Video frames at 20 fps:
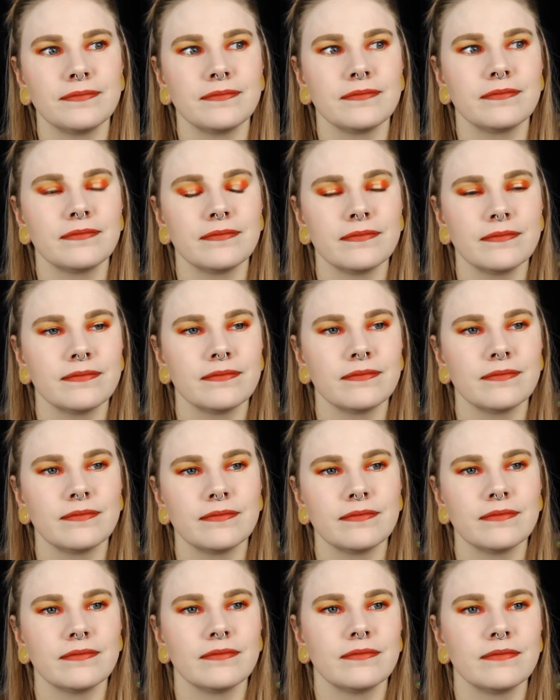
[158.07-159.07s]

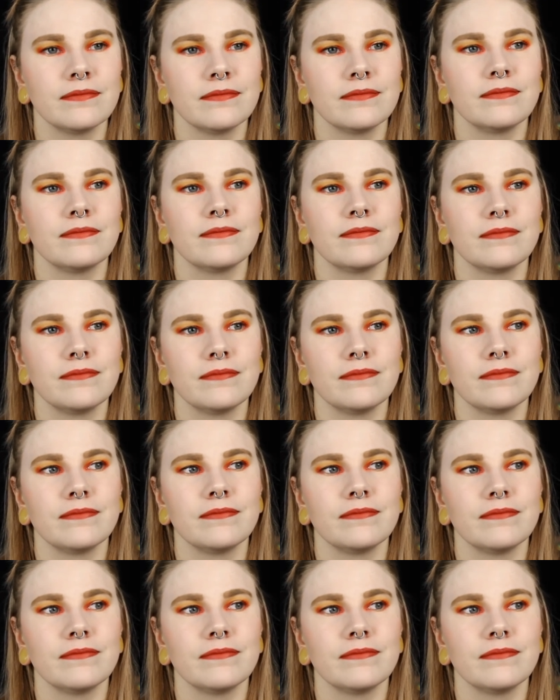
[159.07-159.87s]
Nobody speaks.